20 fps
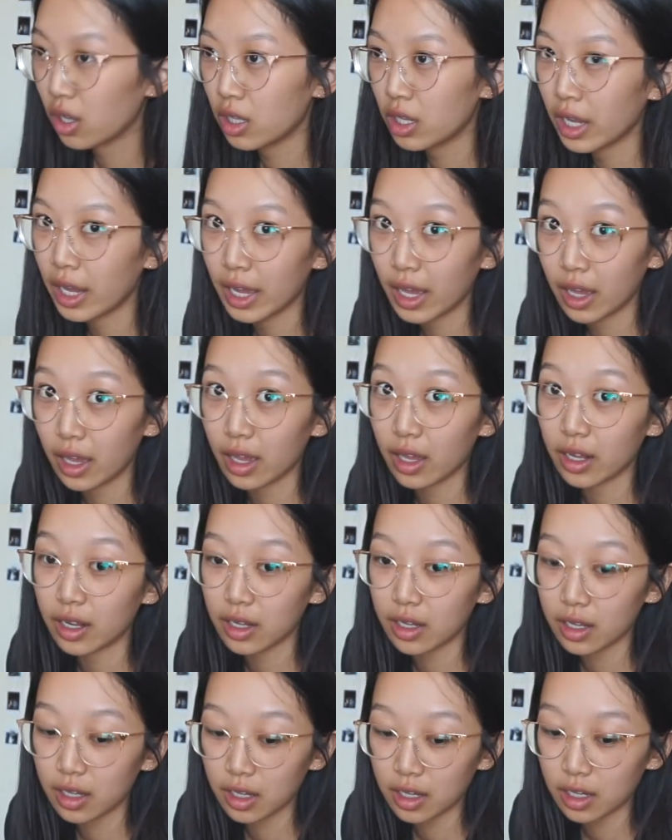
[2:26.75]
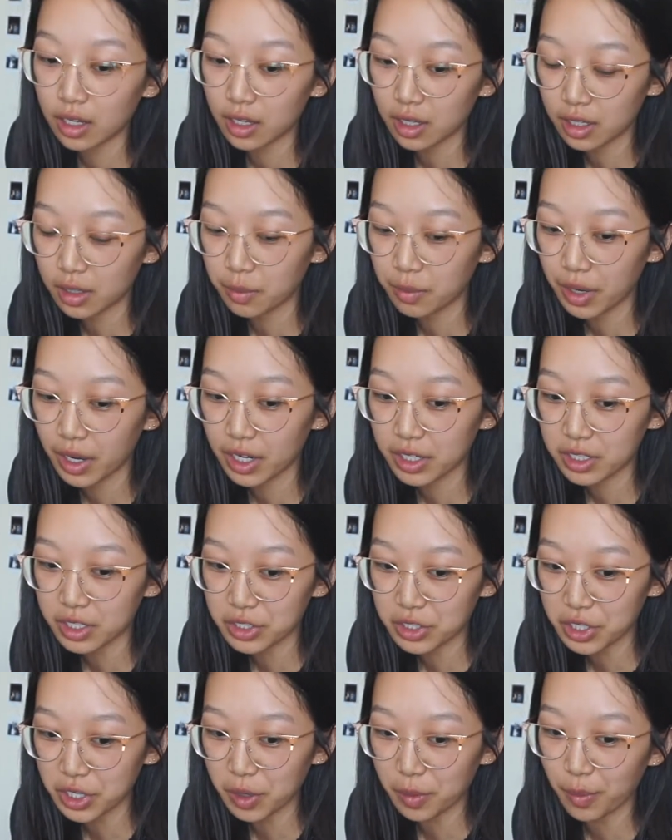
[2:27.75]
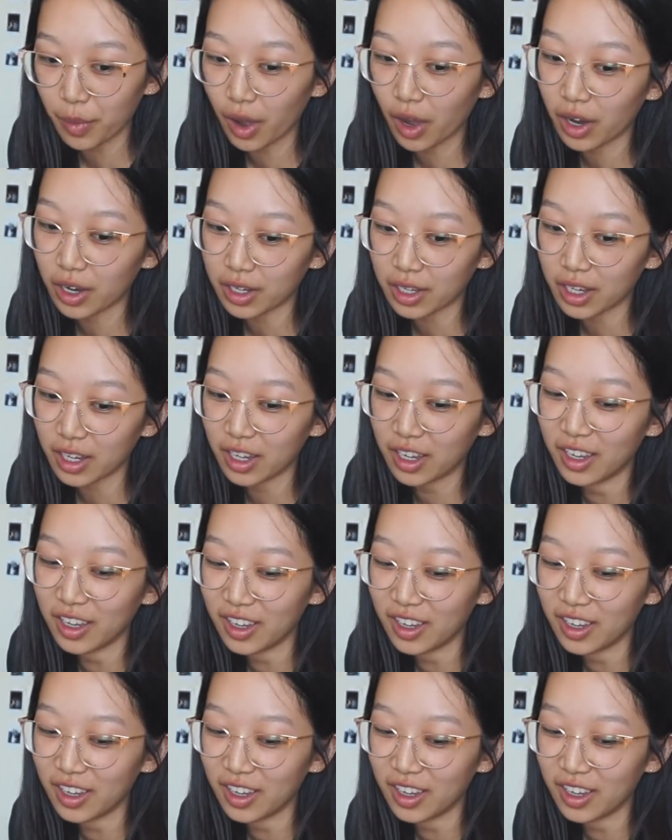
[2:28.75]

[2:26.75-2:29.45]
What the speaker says: head in comparison to your body,